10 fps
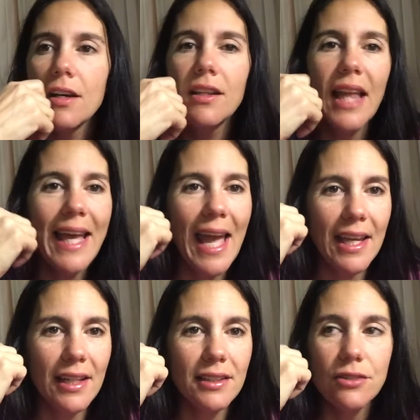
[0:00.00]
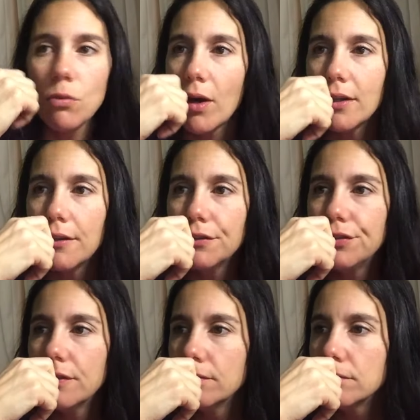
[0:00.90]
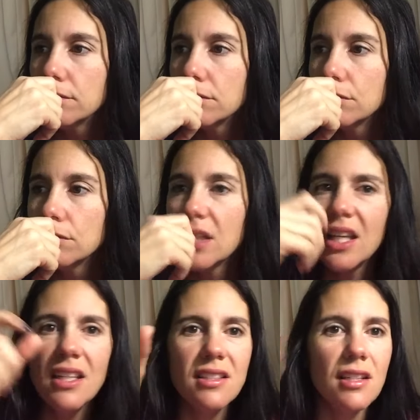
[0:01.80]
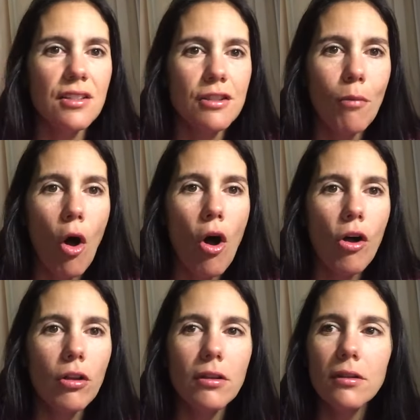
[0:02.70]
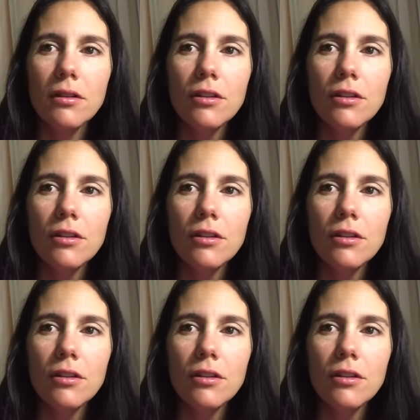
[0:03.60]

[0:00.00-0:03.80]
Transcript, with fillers: Clay Aiken is one of, he's in a small